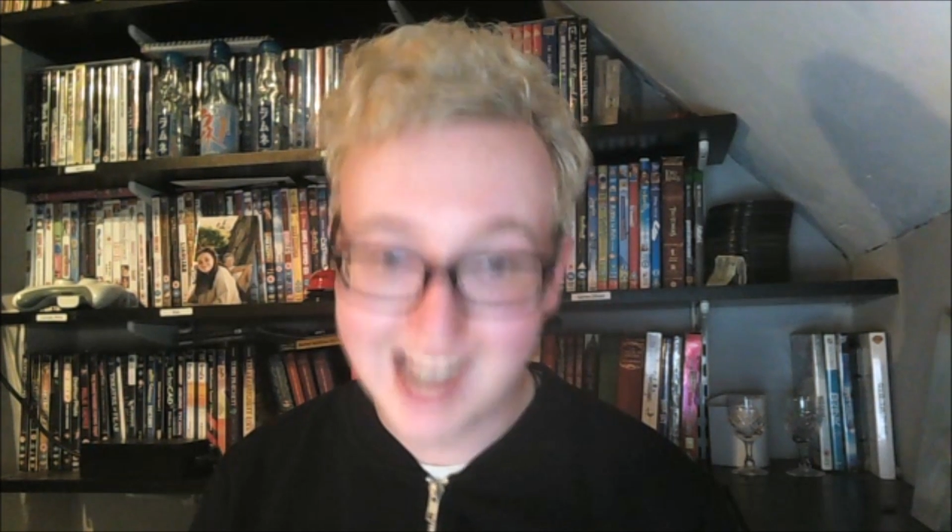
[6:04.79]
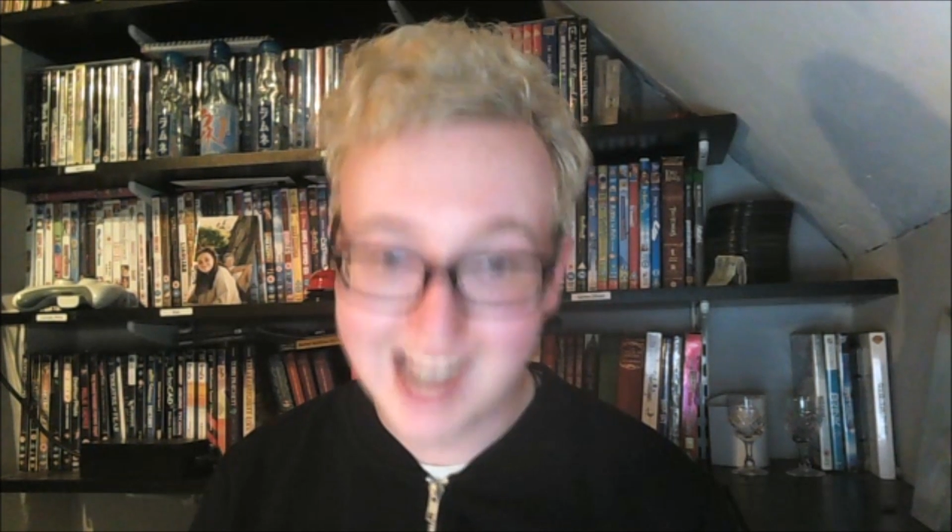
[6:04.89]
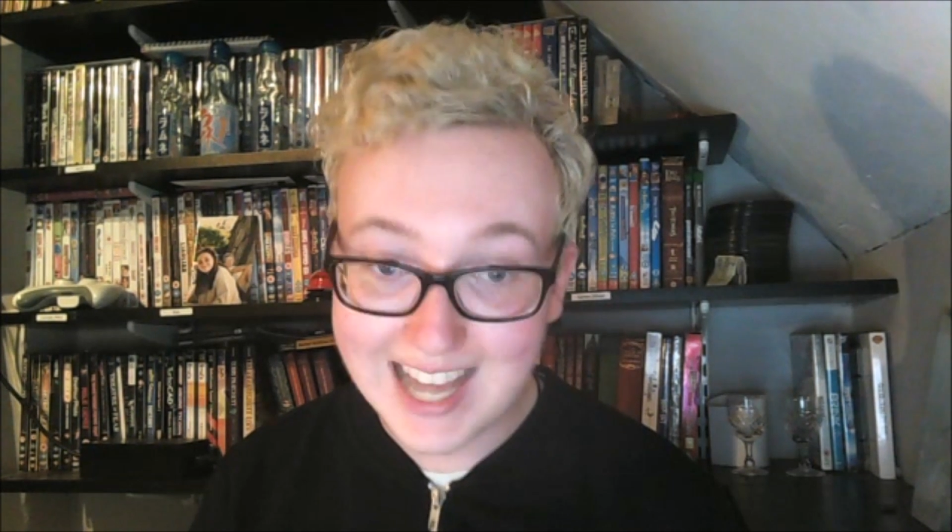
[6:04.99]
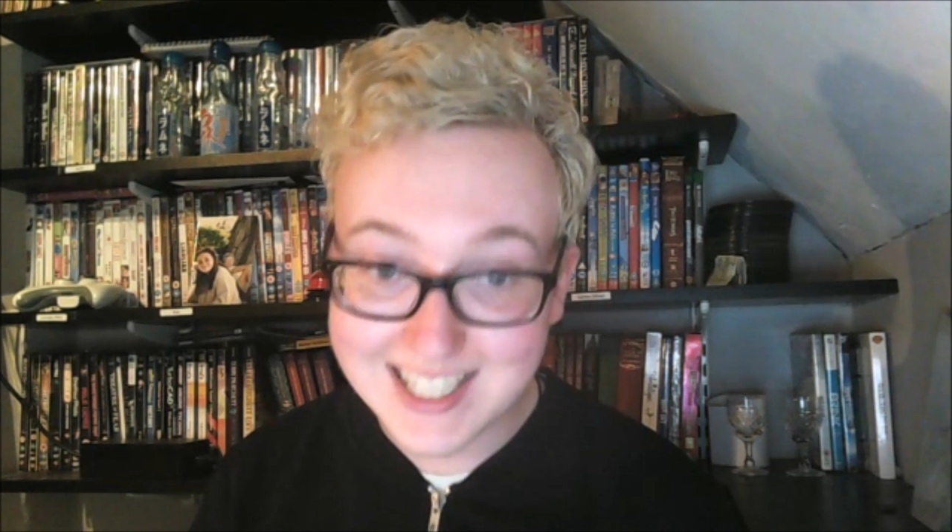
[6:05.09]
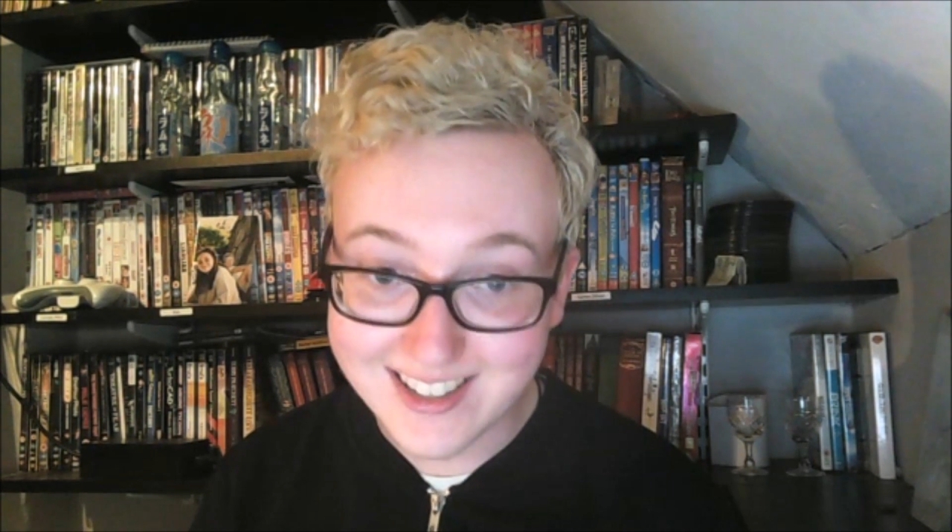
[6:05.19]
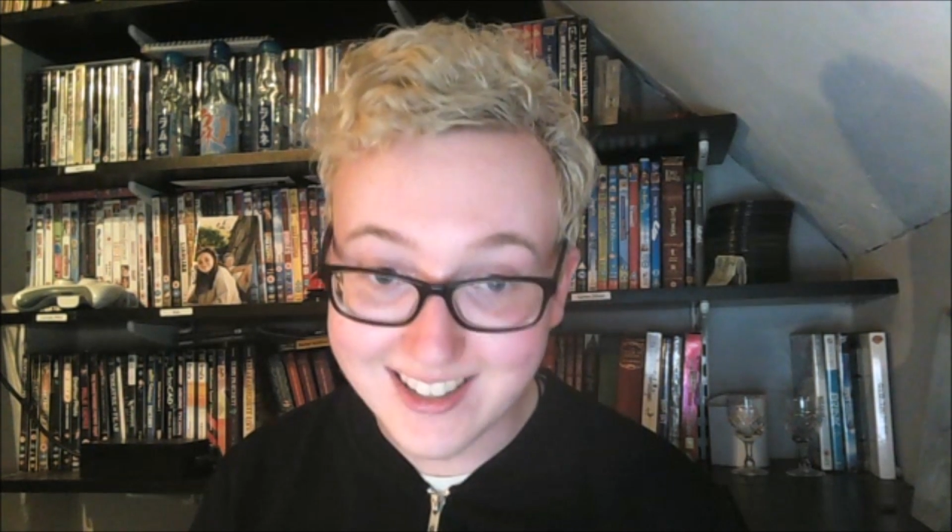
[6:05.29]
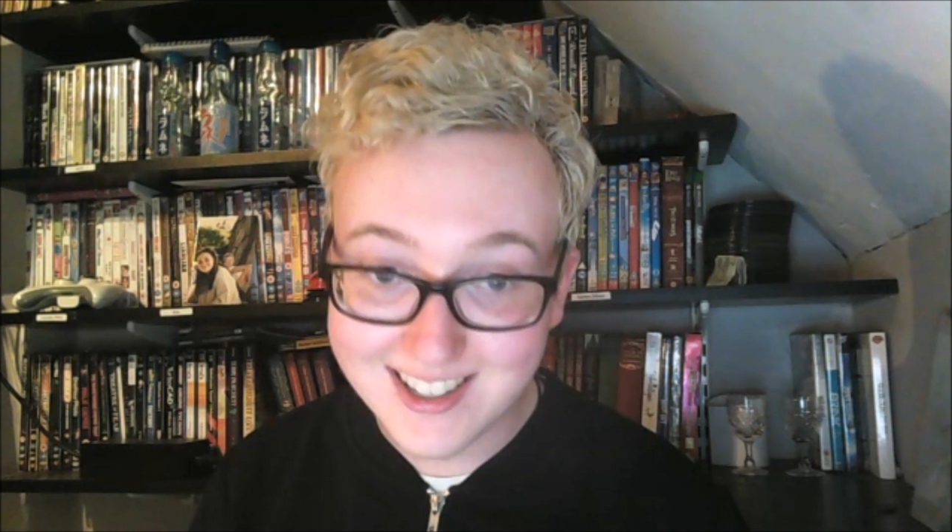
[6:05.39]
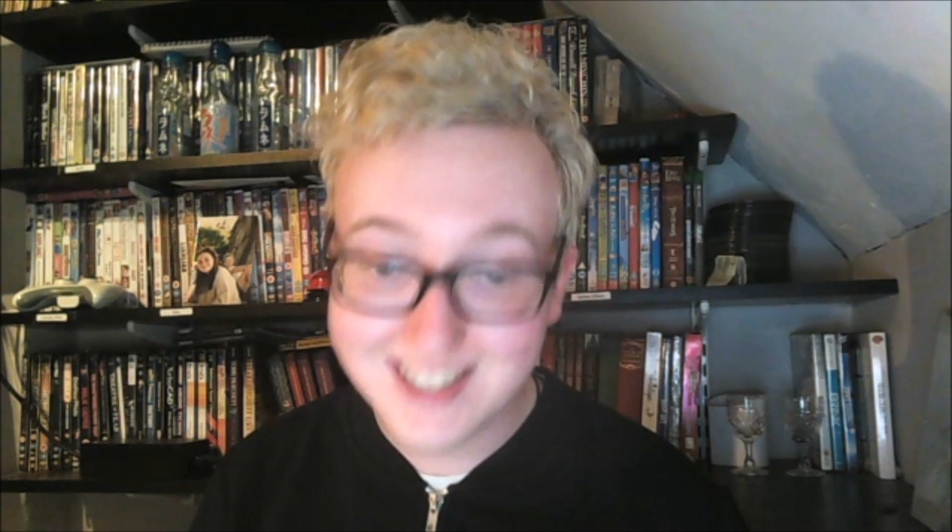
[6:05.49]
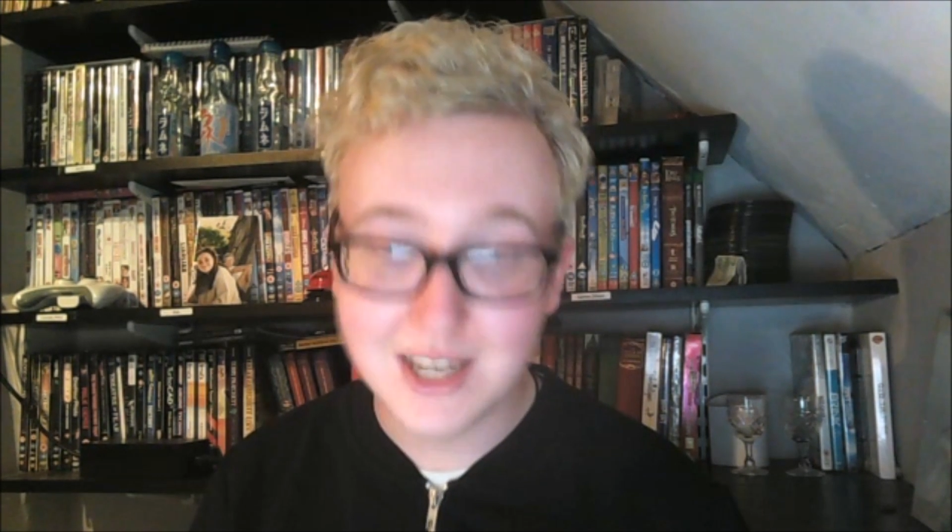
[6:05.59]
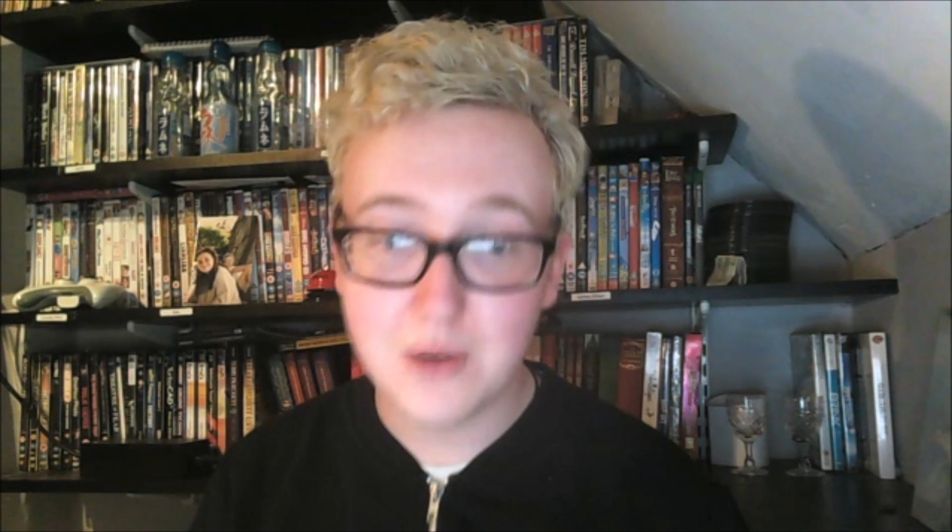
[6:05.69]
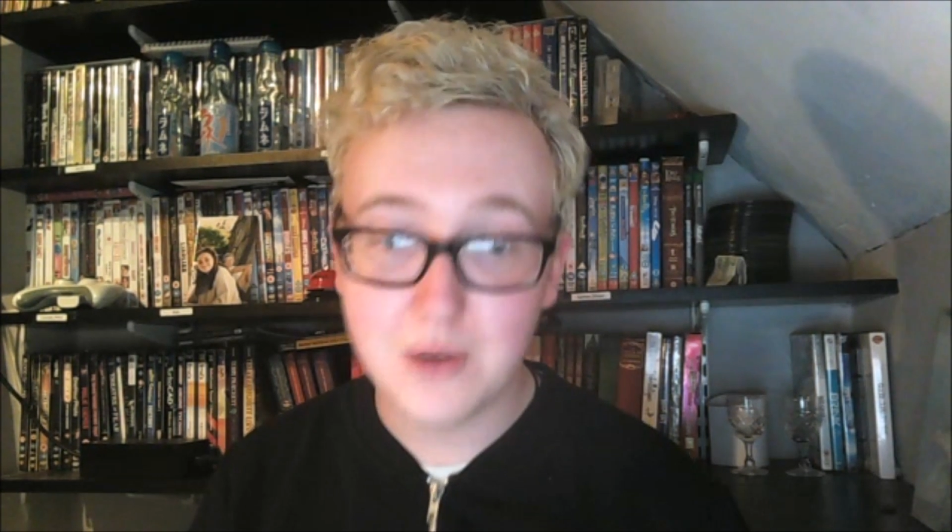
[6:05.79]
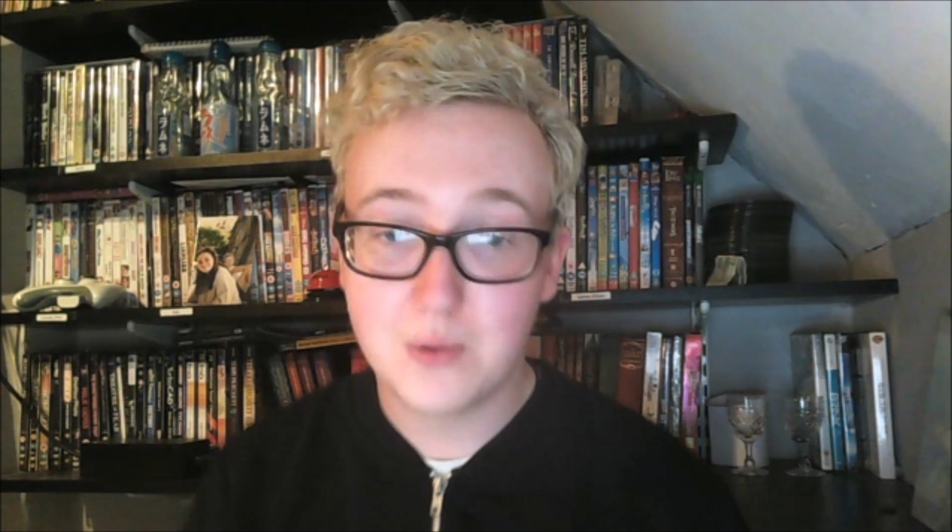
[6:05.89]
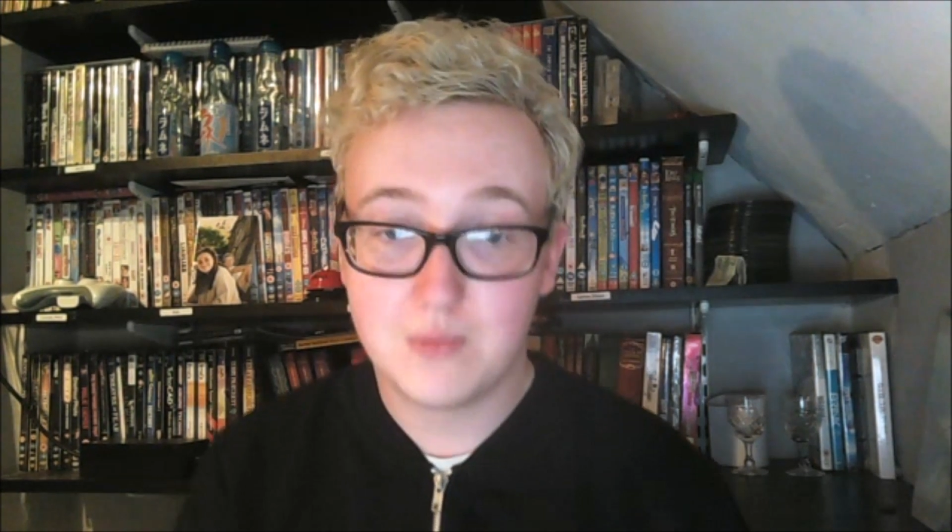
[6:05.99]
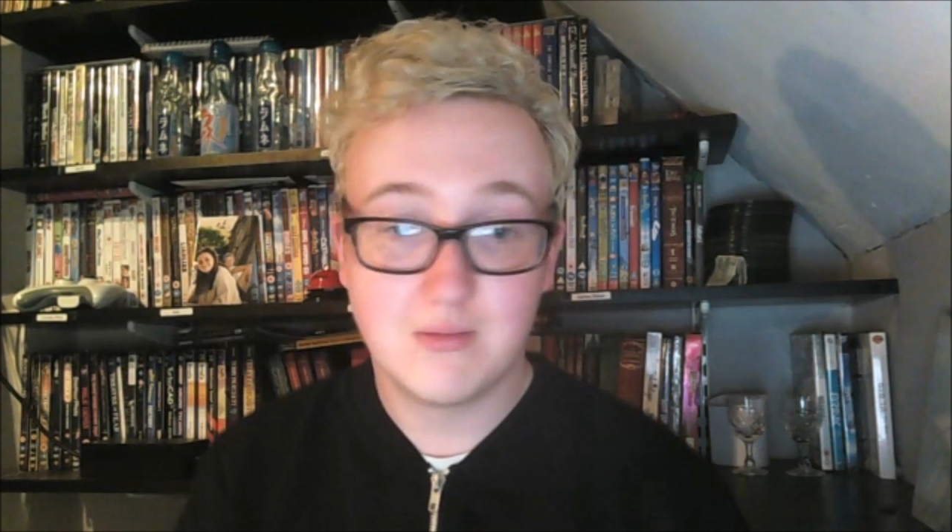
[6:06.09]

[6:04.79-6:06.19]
lesson, so